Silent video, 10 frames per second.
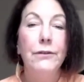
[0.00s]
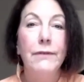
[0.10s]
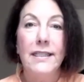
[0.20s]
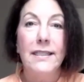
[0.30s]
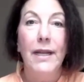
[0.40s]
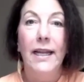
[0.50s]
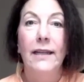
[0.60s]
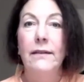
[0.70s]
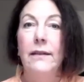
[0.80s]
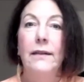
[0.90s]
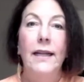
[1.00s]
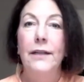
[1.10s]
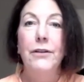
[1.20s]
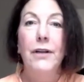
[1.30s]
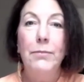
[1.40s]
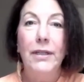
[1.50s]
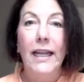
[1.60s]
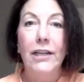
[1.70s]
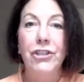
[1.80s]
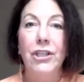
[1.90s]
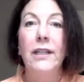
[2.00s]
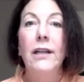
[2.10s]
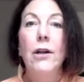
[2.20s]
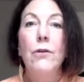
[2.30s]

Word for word: your resume and your application.